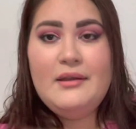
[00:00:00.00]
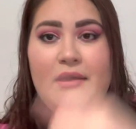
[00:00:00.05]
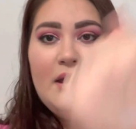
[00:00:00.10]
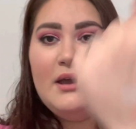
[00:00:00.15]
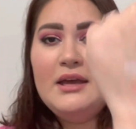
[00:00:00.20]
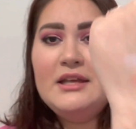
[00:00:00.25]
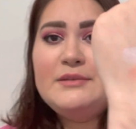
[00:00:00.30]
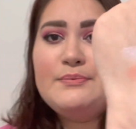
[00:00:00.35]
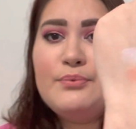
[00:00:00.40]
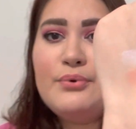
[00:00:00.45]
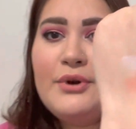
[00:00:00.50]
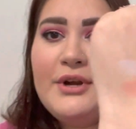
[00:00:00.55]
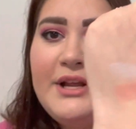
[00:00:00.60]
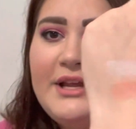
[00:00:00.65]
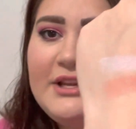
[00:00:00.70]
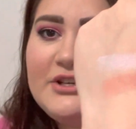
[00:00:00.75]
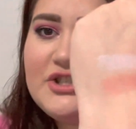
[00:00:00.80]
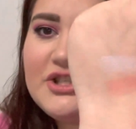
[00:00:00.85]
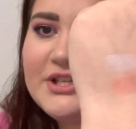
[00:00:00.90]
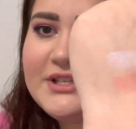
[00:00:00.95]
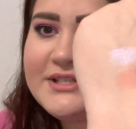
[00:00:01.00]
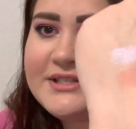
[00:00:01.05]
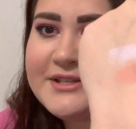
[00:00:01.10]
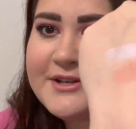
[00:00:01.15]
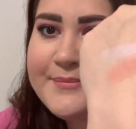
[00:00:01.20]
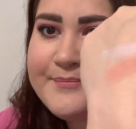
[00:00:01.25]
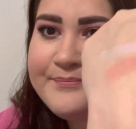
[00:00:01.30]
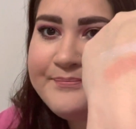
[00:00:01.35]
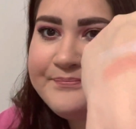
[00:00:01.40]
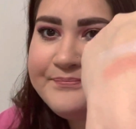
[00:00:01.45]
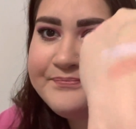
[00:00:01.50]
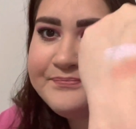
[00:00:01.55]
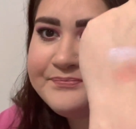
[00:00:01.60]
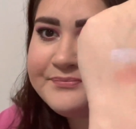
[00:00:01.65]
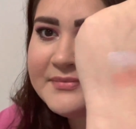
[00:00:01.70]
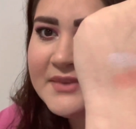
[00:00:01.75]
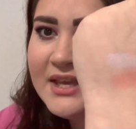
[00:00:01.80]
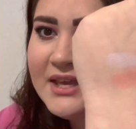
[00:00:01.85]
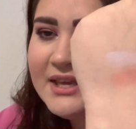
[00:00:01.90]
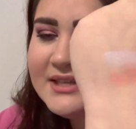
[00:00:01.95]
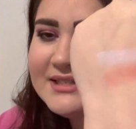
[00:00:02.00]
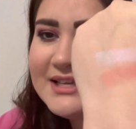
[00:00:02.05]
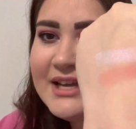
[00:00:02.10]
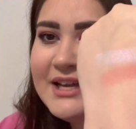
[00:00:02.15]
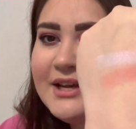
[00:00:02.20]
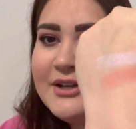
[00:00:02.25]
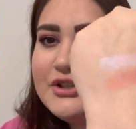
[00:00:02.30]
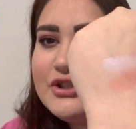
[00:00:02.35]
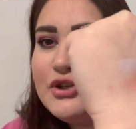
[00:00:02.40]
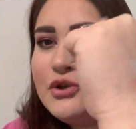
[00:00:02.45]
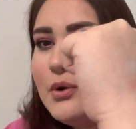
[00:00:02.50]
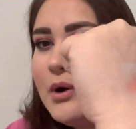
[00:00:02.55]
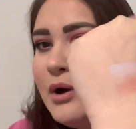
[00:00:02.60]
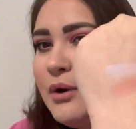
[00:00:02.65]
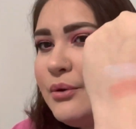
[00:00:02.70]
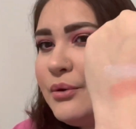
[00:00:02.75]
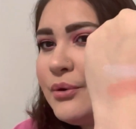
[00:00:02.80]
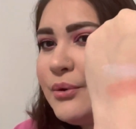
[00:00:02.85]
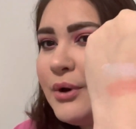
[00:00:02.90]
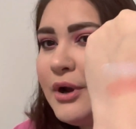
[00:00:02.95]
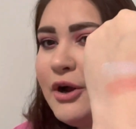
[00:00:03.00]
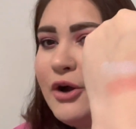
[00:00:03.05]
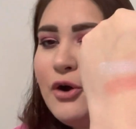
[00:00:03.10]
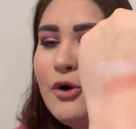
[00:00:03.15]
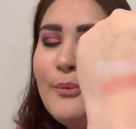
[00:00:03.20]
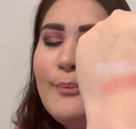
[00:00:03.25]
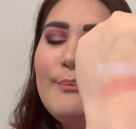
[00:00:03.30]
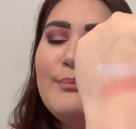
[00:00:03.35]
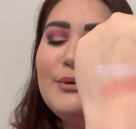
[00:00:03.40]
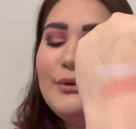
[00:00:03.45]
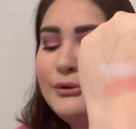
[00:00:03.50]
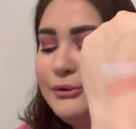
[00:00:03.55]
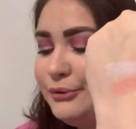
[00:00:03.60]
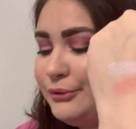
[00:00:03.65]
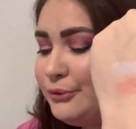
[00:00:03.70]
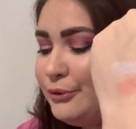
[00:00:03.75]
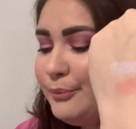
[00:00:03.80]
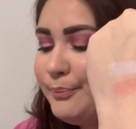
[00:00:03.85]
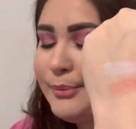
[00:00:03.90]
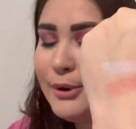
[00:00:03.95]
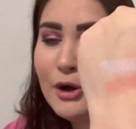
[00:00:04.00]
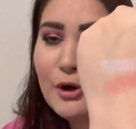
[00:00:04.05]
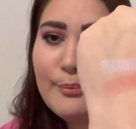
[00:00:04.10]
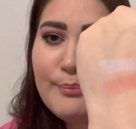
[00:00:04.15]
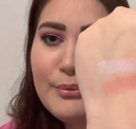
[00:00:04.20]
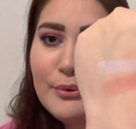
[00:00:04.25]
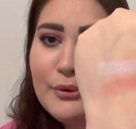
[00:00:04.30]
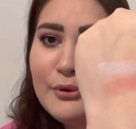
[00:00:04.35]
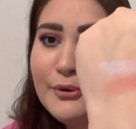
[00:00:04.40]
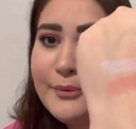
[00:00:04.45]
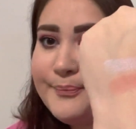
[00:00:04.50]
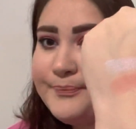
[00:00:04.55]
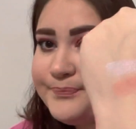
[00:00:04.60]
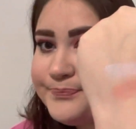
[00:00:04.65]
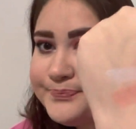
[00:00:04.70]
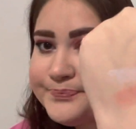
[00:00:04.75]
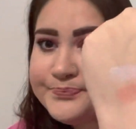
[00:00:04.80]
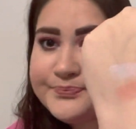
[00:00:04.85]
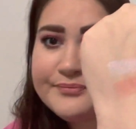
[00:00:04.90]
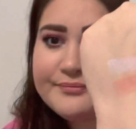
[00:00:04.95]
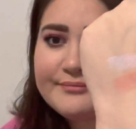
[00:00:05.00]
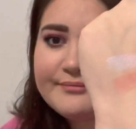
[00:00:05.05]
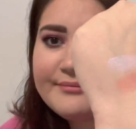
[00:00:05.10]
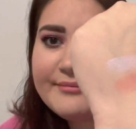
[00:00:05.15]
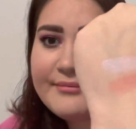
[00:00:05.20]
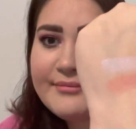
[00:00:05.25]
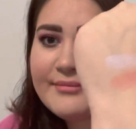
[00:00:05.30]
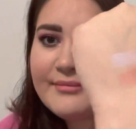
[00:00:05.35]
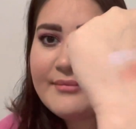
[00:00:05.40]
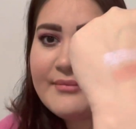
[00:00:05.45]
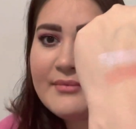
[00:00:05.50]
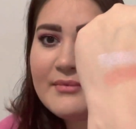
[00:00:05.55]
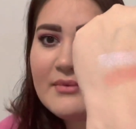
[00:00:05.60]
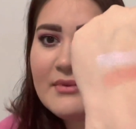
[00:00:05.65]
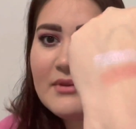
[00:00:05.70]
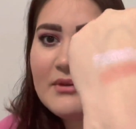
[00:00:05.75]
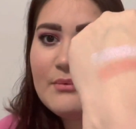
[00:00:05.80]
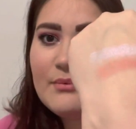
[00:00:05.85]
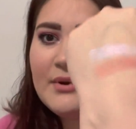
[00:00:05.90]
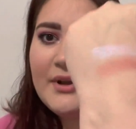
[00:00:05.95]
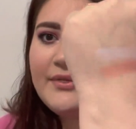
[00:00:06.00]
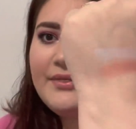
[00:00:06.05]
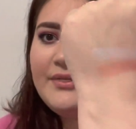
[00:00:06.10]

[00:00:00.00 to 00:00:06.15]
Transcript: It's pretty. It's just, it's like a duochrome blue purple right